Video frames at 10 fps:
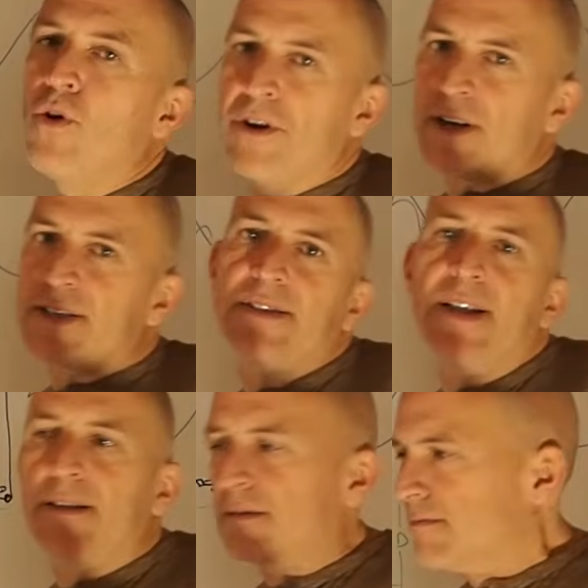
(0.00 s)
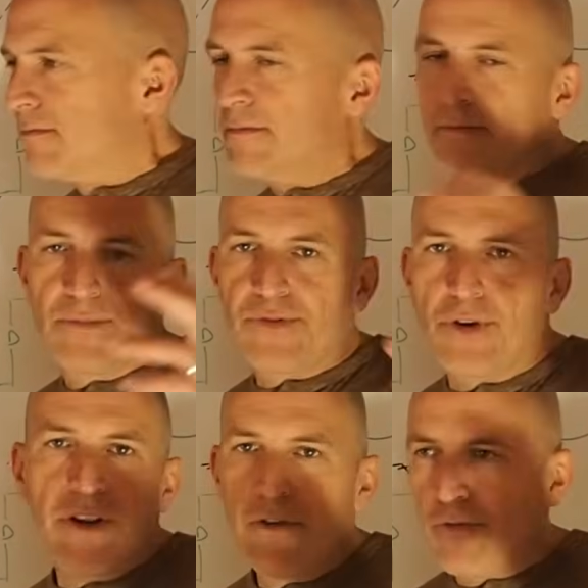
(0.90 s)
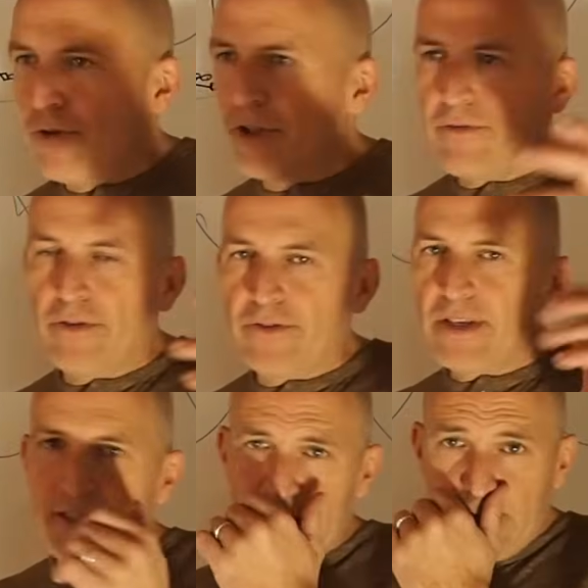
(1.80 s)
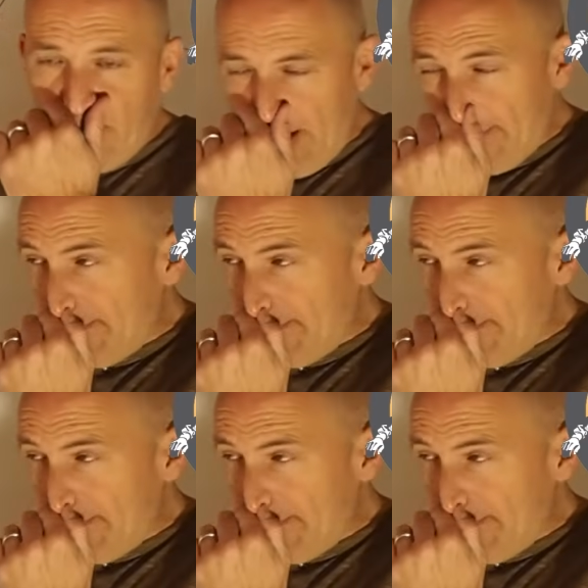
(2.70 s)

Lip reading: water ascent, 30, 40, 50, 60, whatever